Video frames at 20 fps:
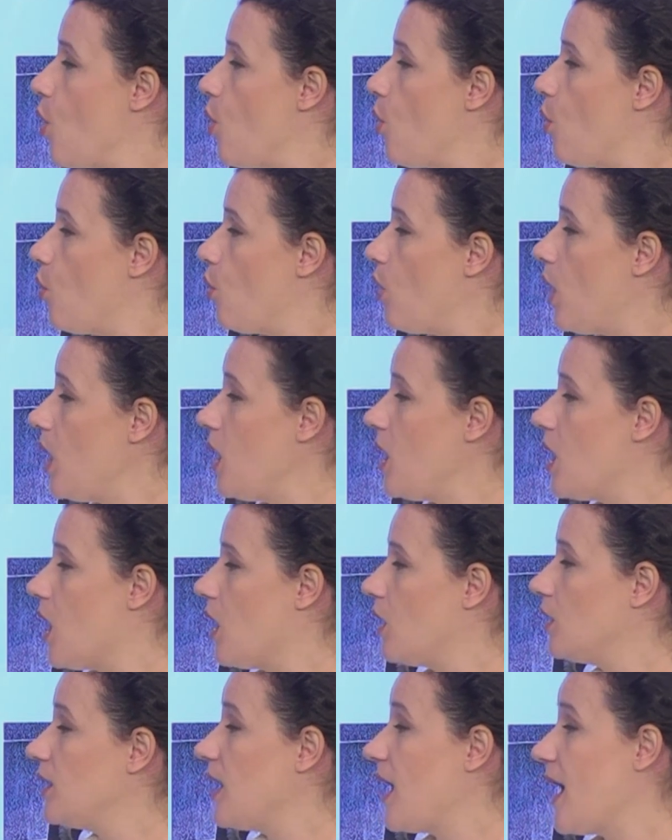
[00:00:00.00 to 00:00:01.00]

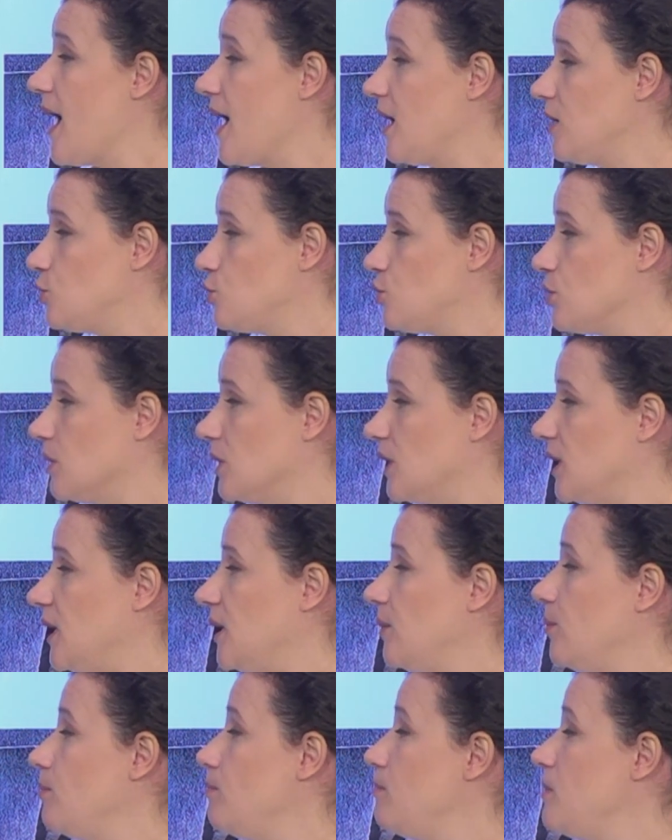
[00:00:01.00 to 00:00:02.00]
Wolong
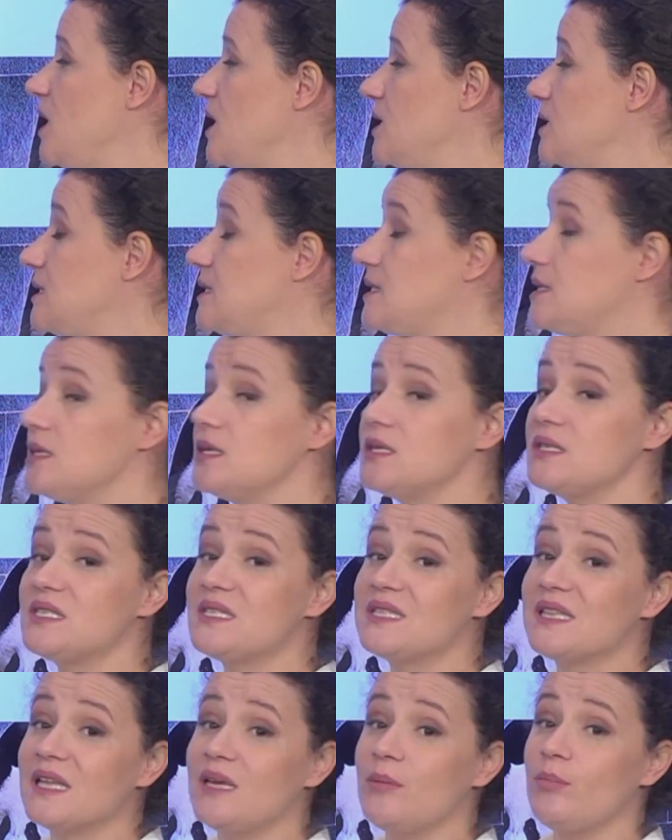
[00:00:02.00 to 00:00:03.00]
actually means
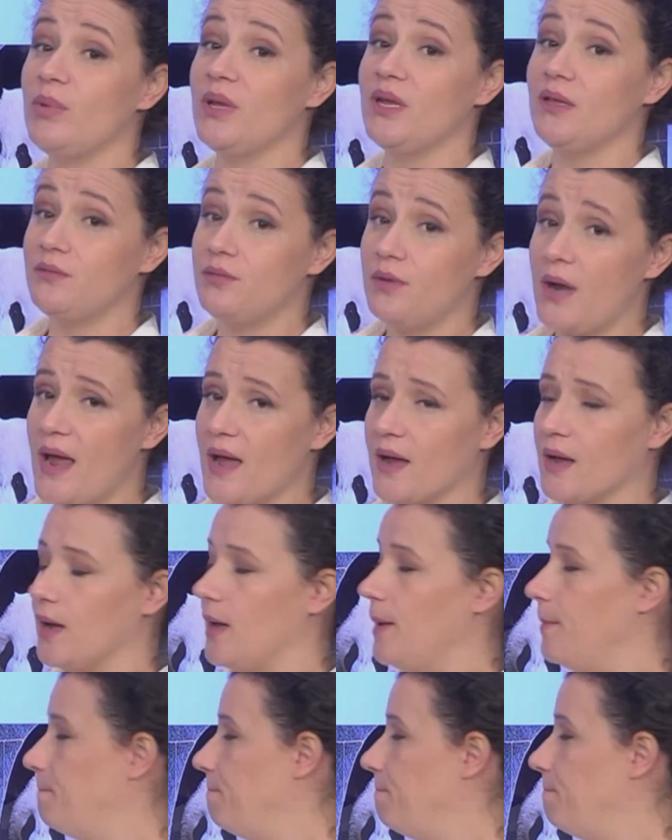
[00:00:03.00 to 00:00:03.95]
sleeping dragon,